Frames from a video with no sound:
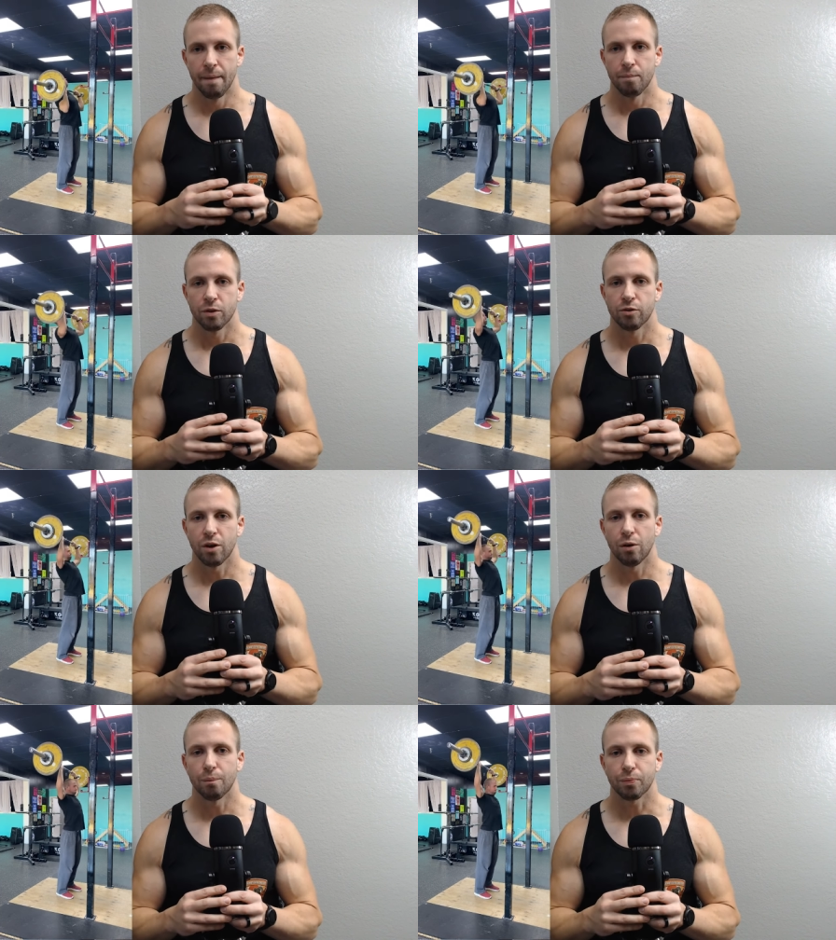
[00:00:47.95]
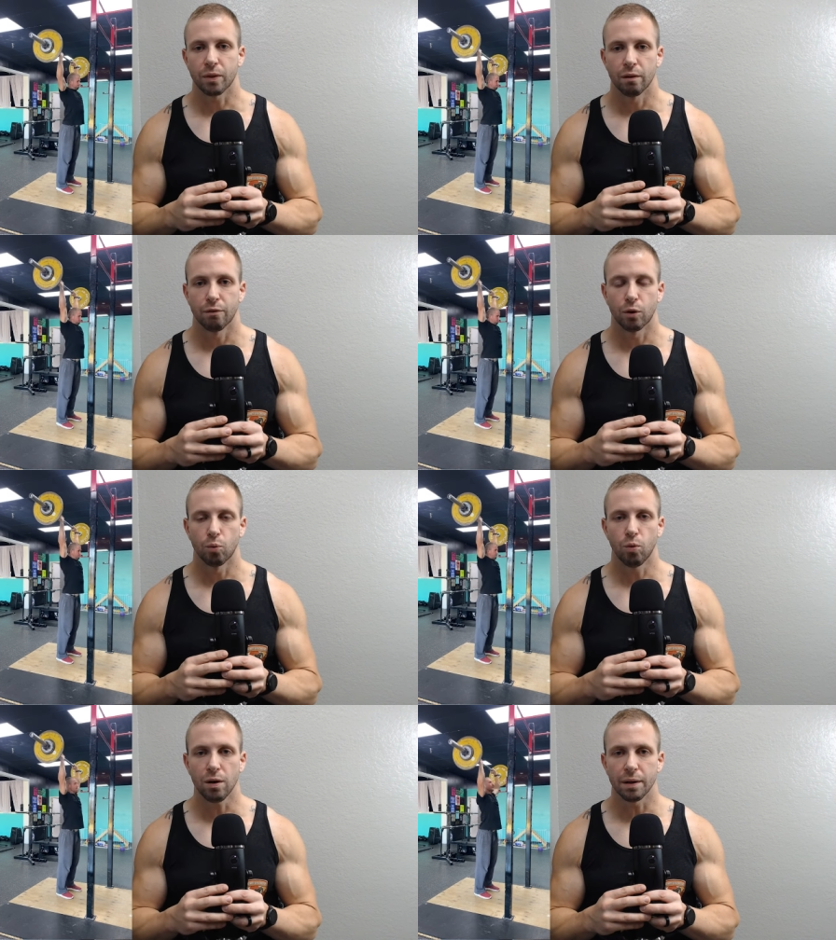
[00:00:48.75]
So for
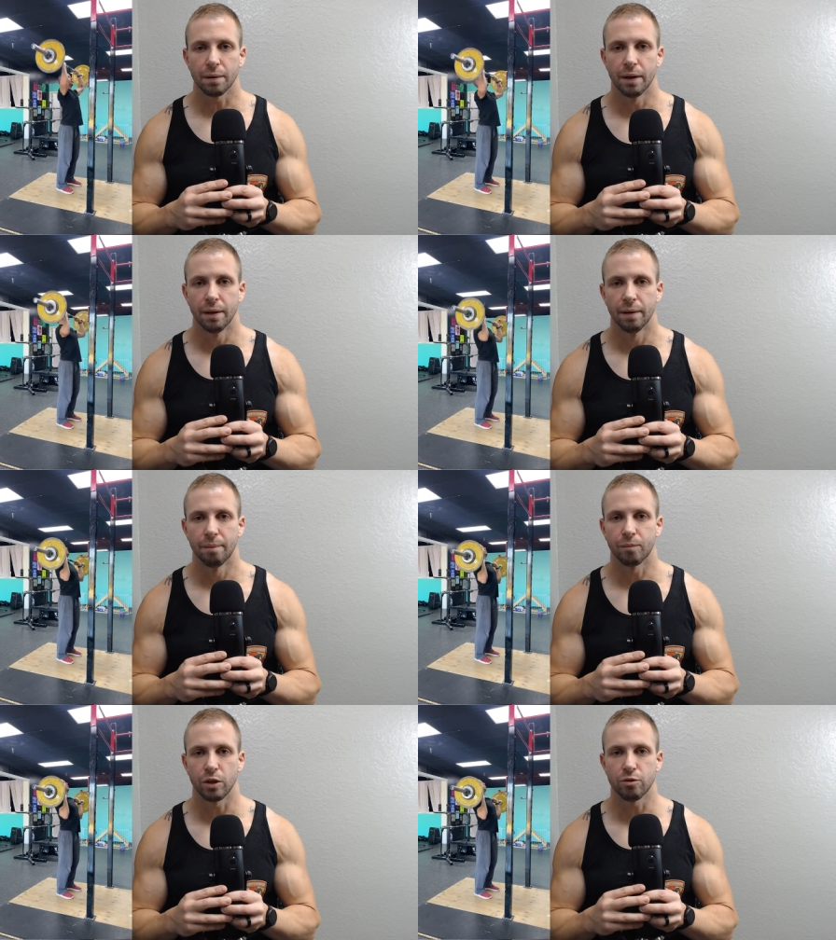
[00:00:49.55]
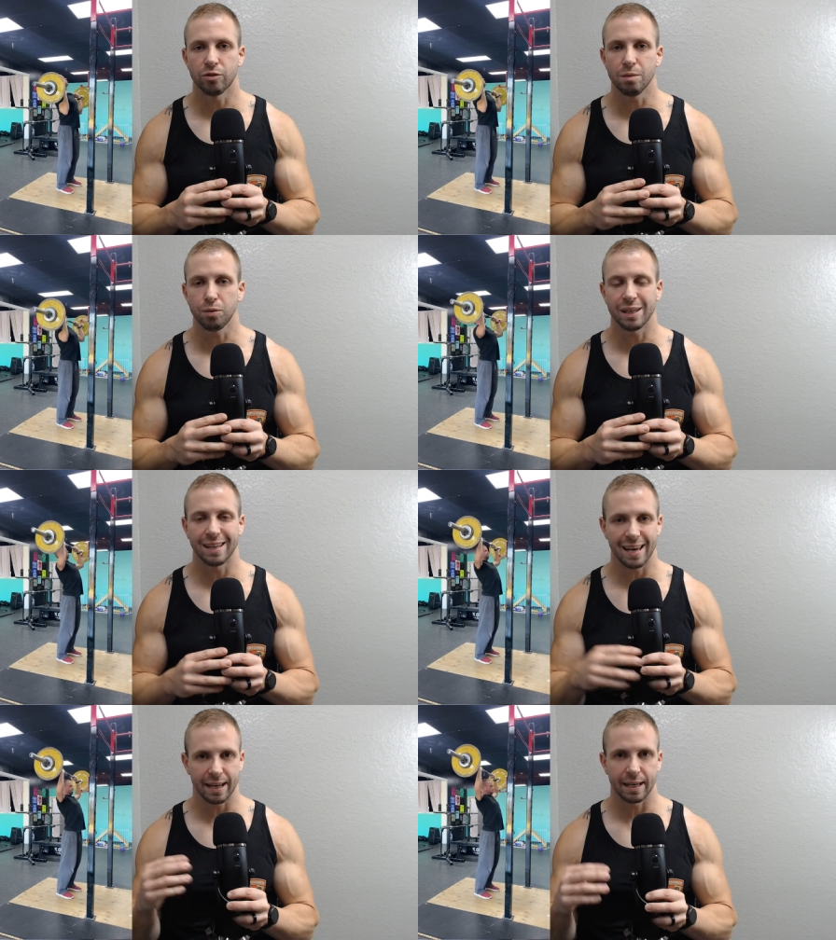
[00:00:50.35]
one, you simply
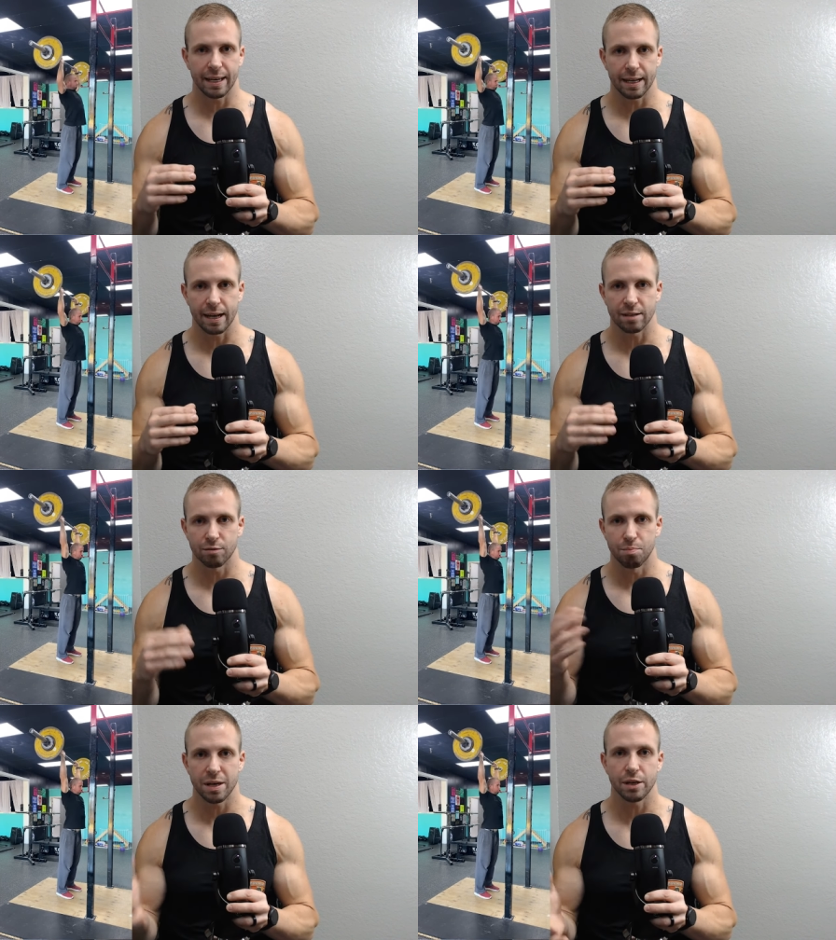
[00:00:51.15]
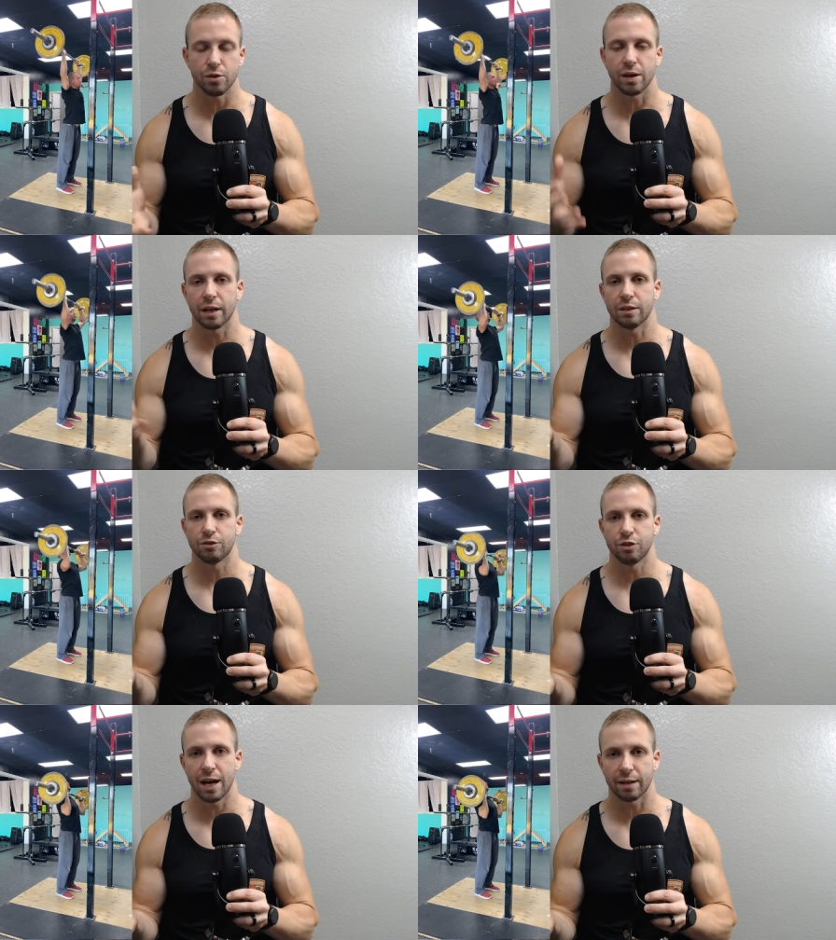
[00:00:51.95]
can't get as big, you can't get as
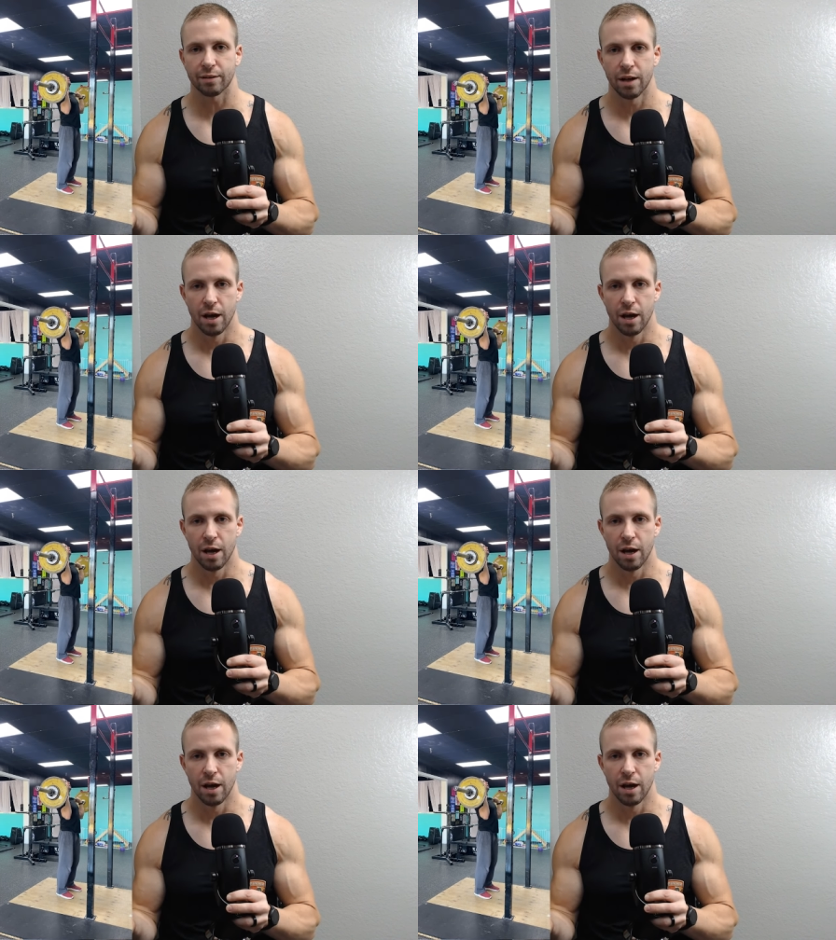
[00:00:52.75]
jacked,